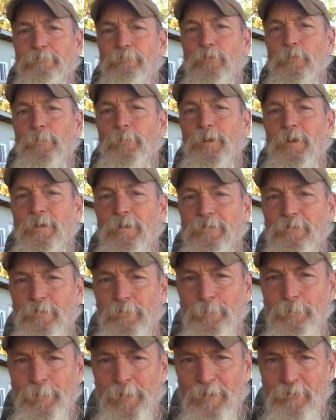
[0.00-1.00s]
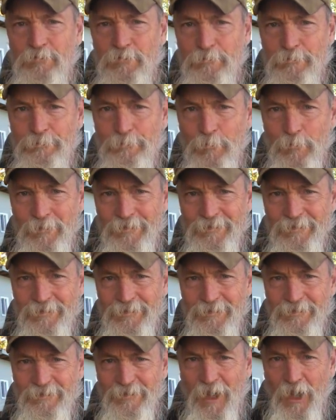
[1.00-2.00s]
former Special
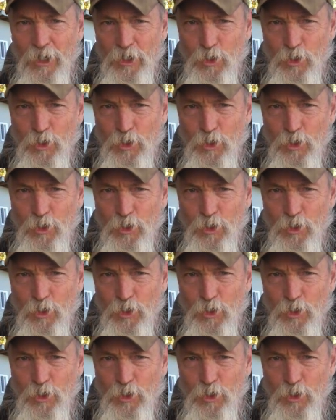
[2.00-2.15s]
Forces